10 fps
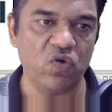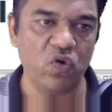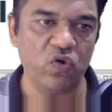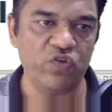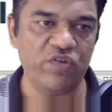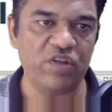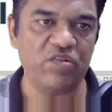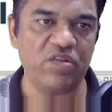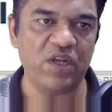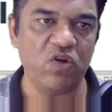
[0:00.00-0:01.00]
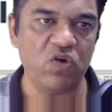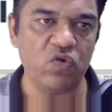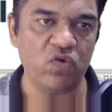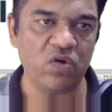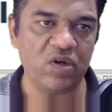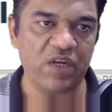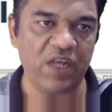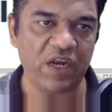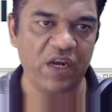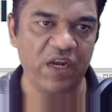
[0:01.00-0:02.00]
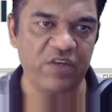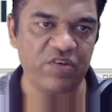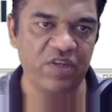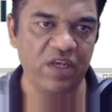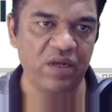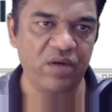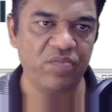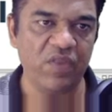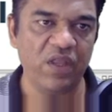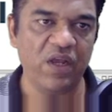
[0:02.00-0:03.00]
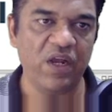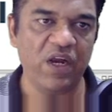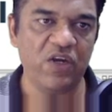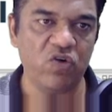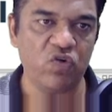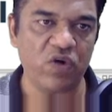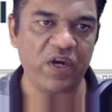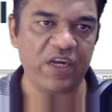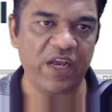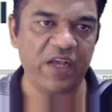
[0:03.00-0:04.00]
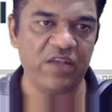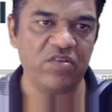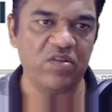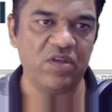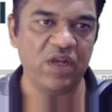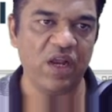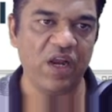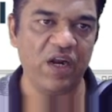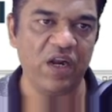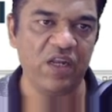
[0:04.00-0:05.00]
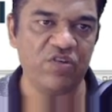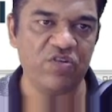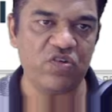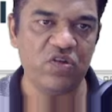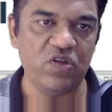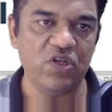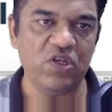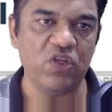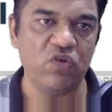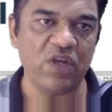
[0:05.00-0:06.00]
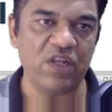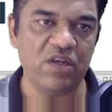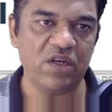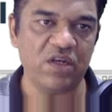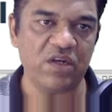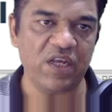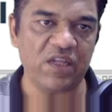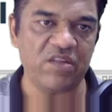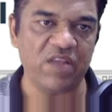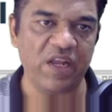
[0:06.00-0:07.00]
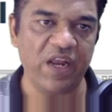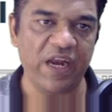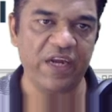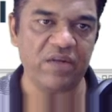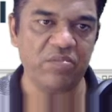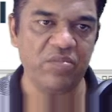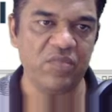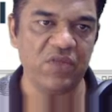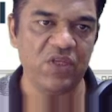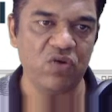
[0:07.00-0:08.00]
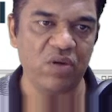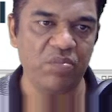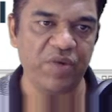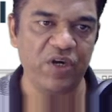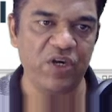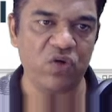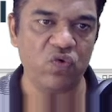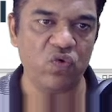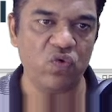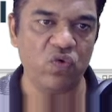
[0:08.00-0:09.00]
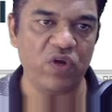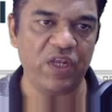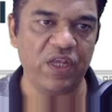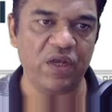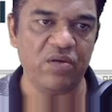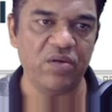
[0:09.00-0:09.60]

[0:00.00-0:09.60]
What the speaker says: close this. You have to take a list here, and you have to write as and list. You can take the single item. You can print it over here.